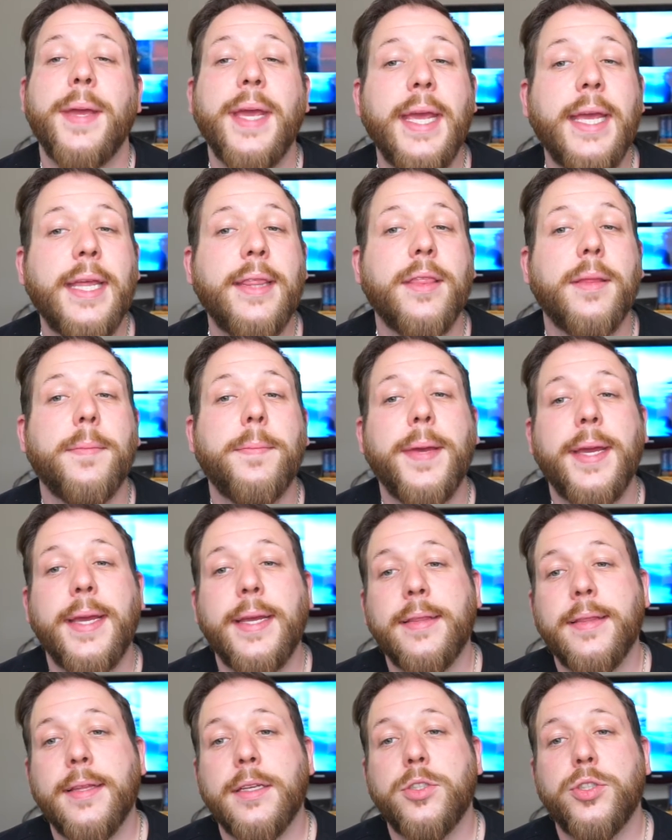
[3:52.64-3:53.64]
in the
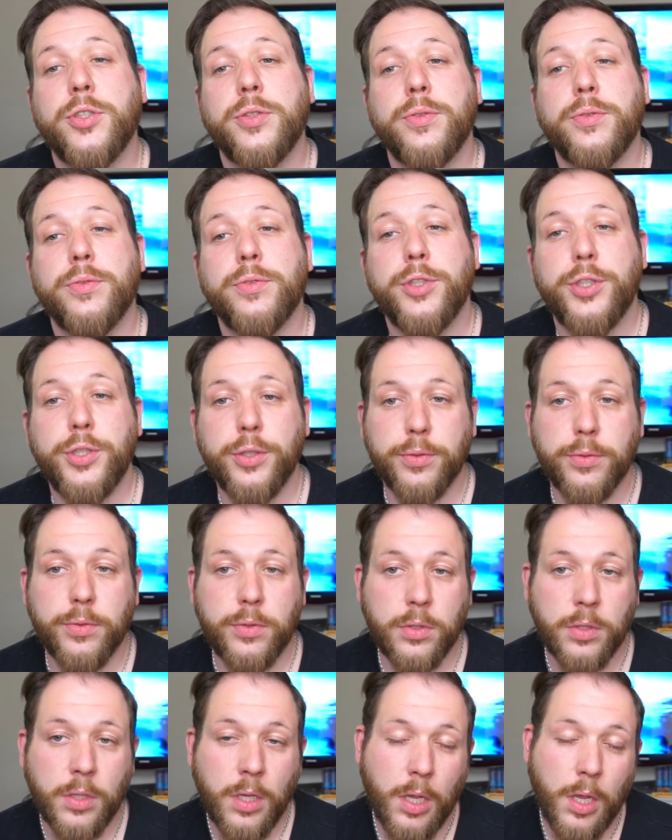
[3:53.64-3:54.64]
bank that you
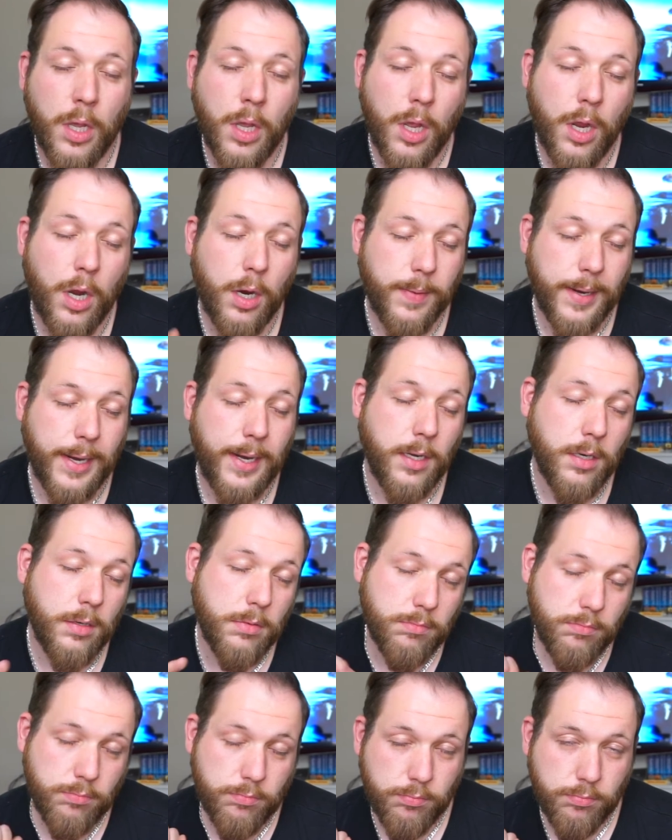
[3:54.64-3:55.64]
choose. All right,
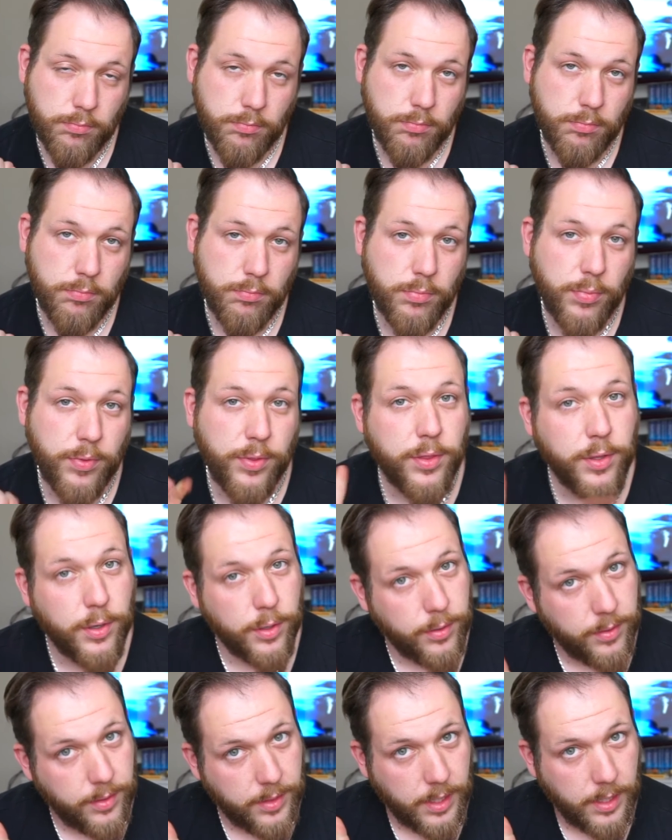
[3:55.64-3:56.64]

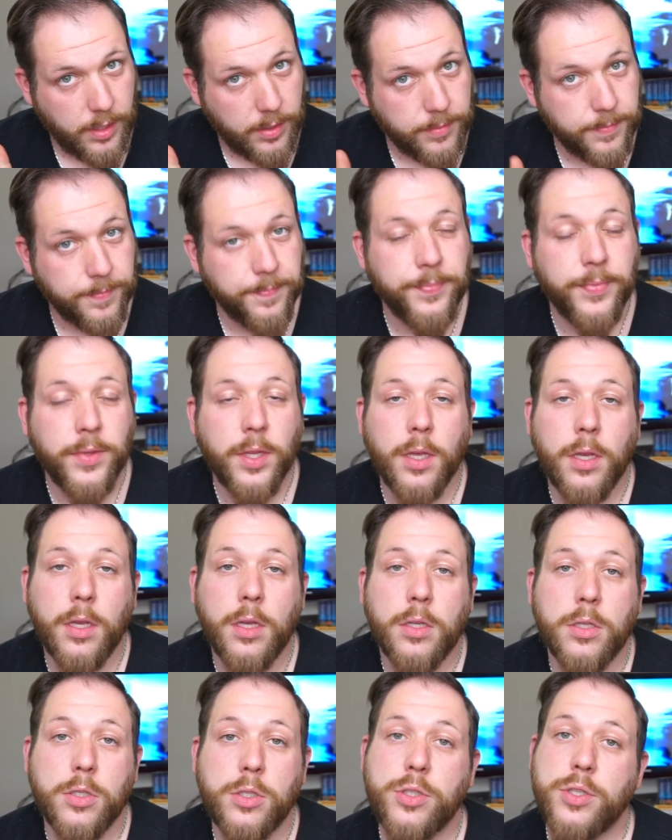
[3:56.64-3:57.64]
third thing.
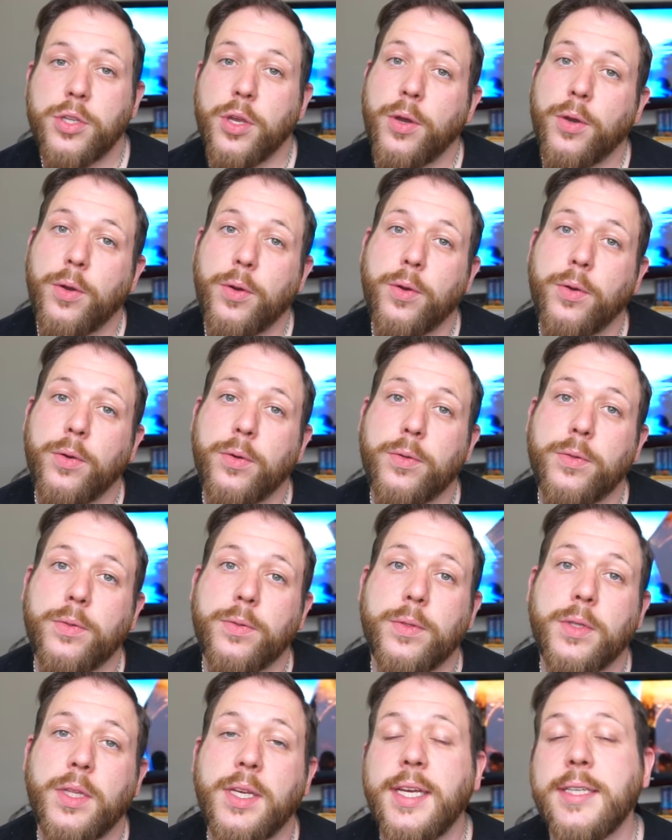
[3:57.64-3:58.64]

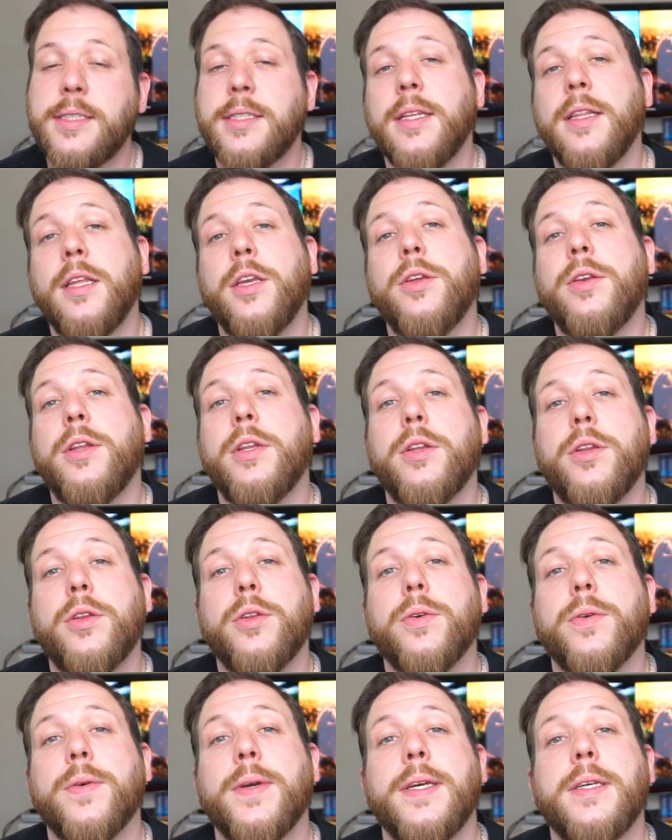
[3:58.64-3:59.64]
So the next thing that you need to
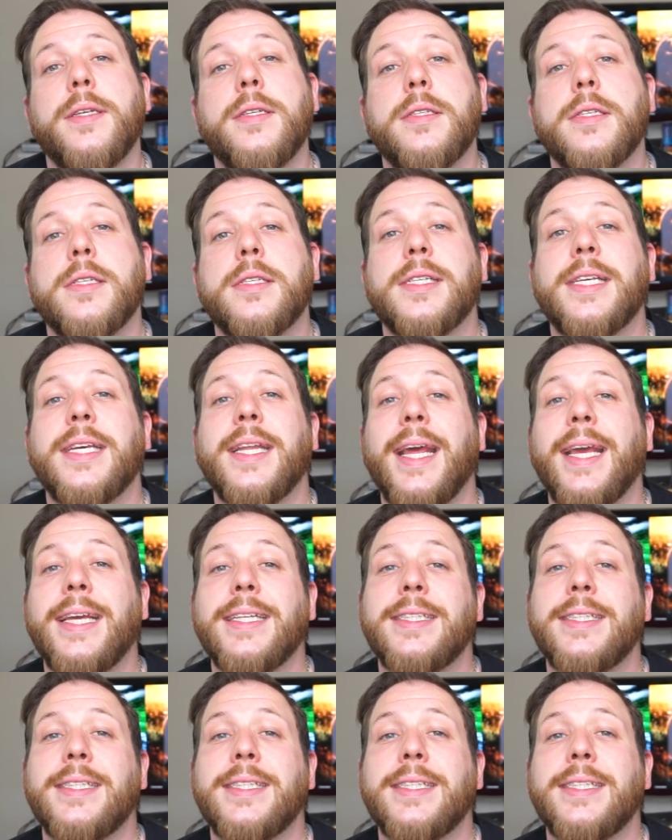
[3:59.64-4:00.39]
do is get a